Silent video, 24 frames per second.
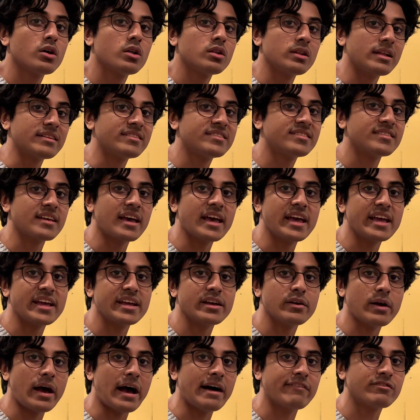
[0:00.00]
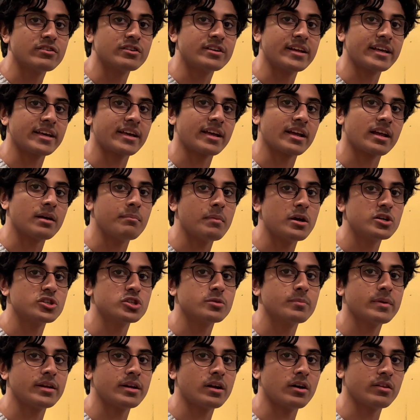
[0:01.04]
Let's say after taking a
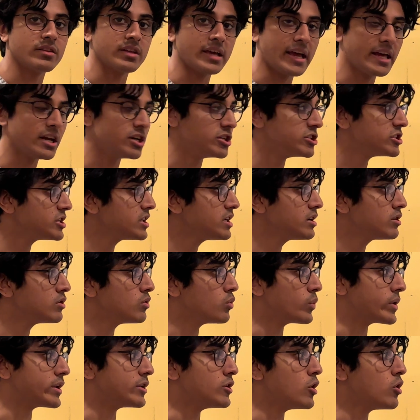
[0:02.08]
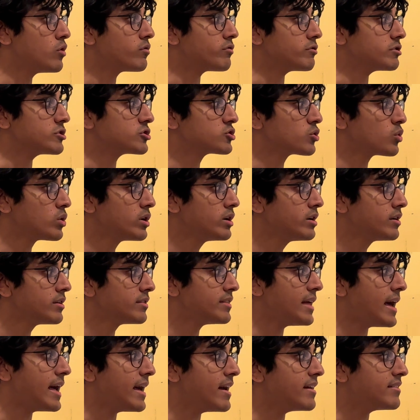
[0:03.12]
measurement on the energy, we know for sure
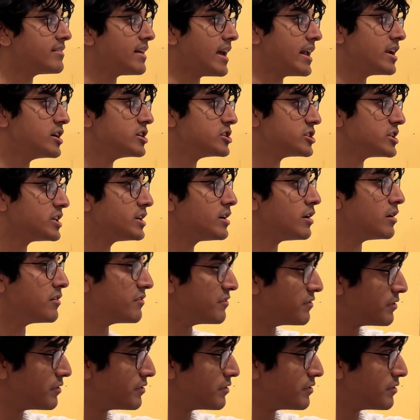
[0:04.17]
that has energy